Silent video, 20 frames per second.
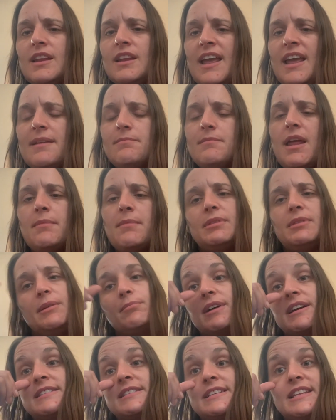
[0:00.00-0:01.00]
and being
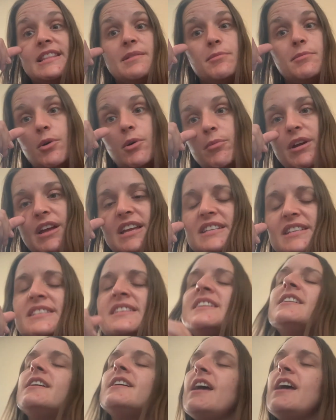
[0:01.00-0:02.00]
present in the moment,
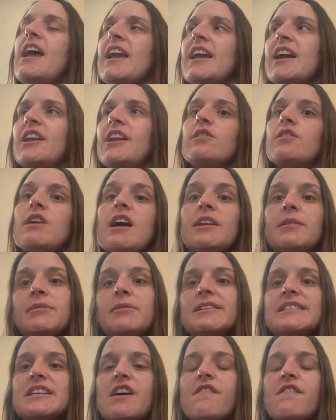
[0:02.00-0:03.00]
and kind of grounding
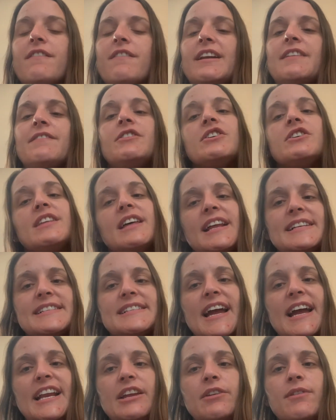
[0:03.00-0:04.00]
myself when I feel that
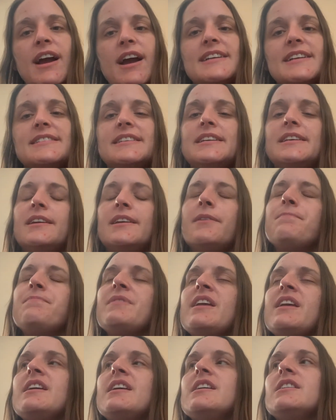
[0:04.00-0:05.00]
anxiety rising,
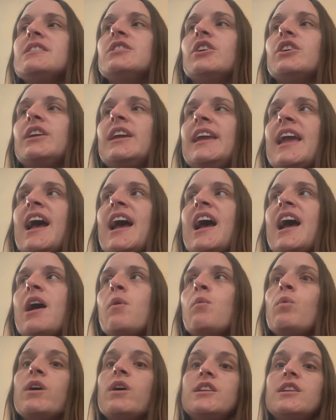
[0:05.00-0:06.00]
looking
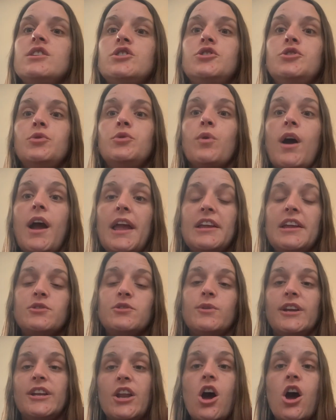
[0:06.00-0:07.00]
at what do I and
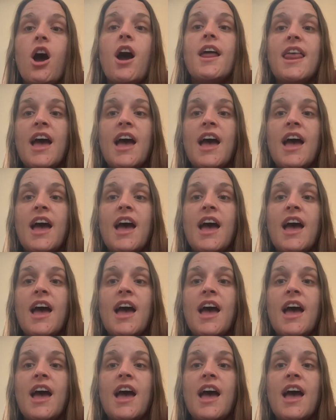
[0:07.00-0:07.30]
do I not